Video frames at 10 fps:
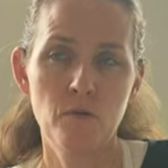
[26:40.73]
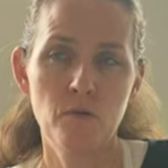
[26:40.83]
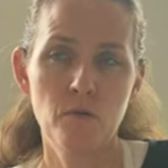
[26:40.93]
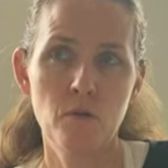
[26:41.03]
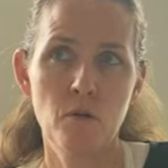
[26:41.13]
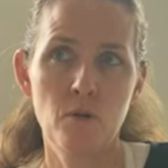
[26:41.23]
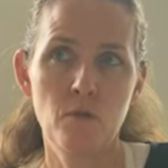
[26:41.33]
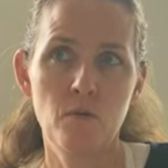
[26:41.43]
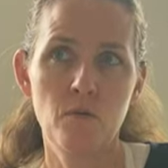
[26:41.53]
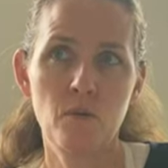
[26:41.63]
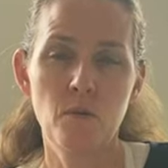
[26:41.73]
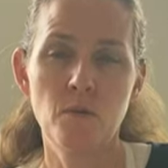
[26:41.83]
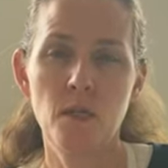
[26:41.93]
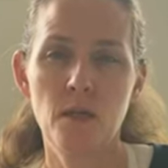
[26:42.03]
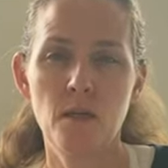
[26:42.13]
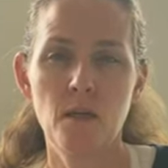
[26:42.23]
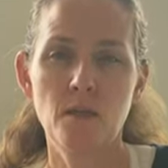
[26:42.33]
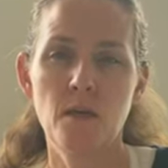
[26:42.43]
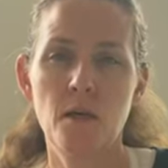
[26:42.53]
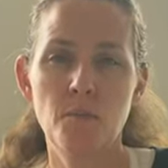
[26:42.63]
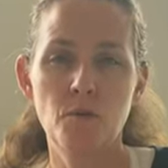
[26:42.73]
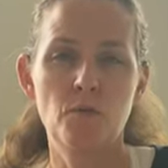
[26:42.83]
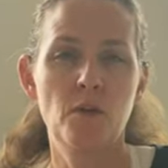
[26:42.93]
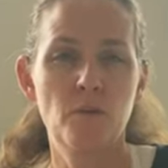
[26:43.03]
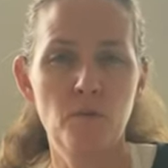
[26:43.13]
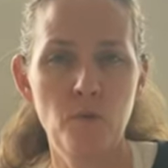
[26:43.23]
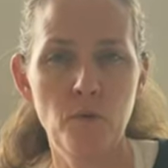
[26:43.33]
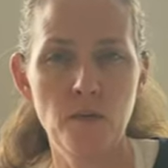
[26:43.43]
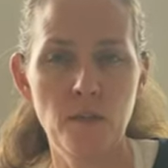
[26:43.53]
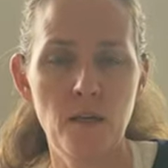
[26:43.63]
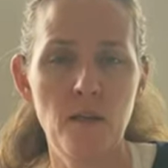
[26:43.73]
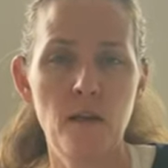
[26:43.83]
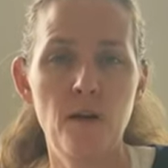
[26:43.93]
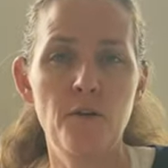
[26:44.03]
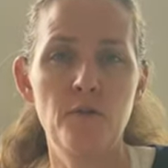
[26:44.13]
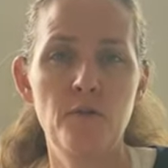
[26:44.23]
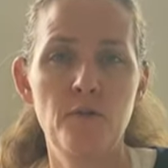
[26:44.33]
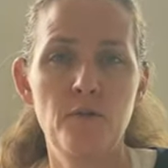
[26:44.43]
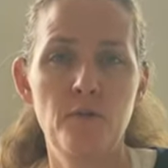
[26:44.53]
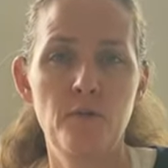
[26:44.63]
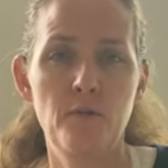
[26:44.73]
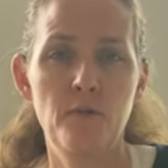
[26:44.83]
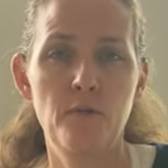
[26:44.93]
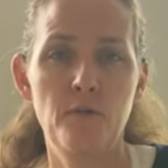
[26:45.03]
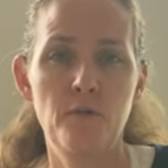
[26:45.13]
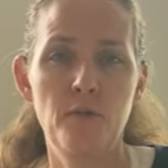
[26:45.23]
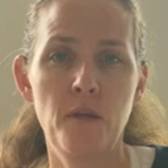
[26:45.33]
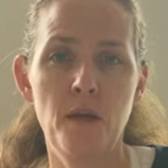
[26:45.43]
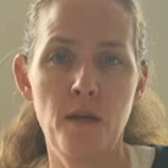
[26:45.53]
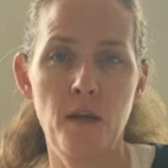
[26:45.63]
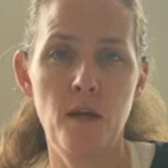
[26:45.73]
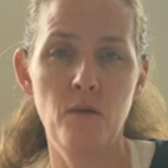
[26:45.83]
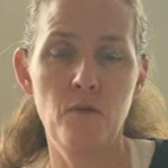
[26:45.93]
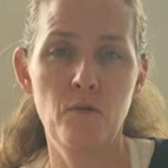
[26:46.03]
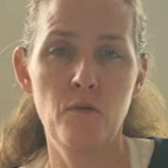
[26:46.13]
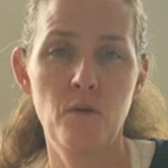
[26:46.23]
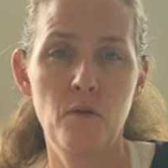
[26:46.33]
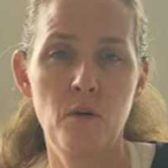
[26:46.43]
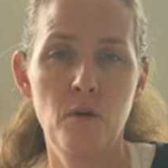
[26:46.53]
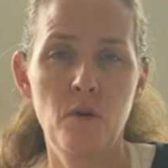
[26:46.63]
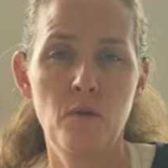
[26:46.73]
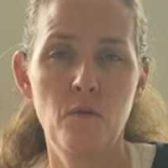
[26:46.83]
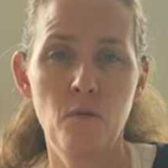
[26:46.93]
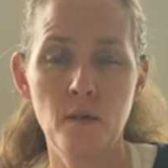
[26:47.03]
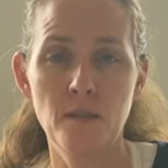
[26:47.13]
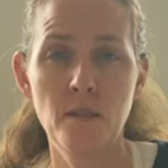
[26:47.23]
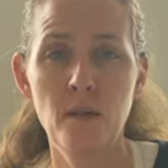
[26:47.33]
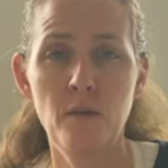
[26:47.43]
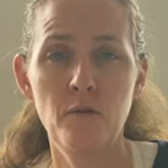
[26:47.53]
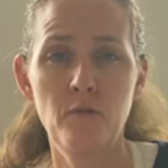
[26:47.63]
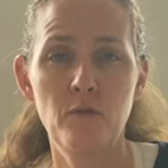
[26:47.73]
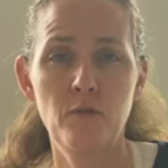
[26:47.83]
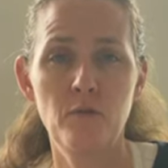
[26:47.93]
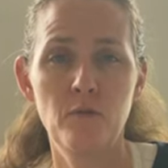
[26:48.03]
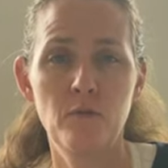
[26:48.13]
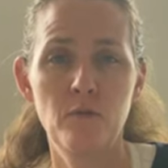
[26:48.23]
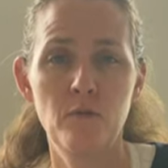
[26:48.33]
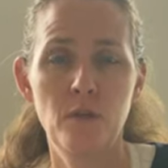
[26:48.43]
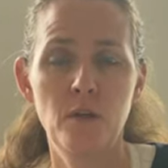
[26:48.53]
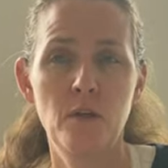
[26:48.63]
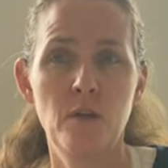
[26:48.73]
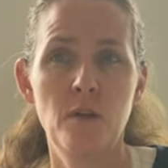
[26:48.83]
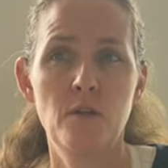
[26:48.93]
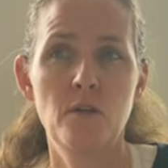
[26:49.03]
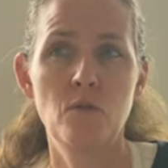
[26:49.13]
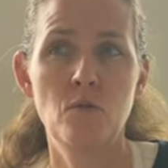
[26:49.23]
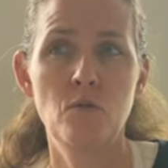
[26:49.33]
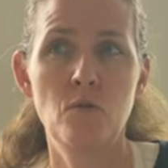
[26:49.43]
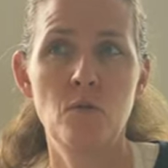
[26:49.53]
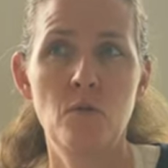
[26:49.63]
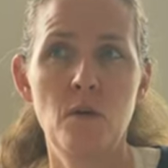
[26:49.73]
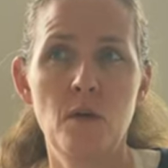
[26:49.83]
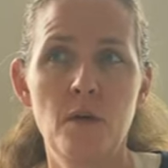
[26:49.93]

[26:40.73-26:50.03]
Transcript: So, you know, taking that time to reinforce that love that I have for myself, to